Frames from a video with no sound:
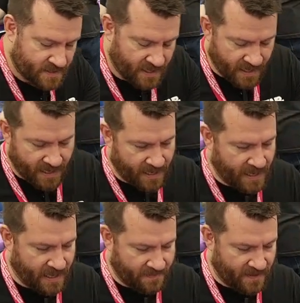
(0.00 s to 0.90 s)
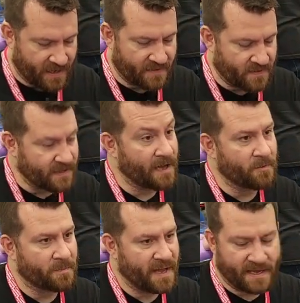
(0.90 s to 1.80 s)
And then I think I
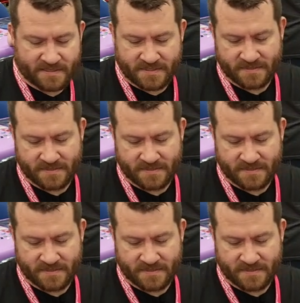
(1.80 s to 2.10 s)
will pass.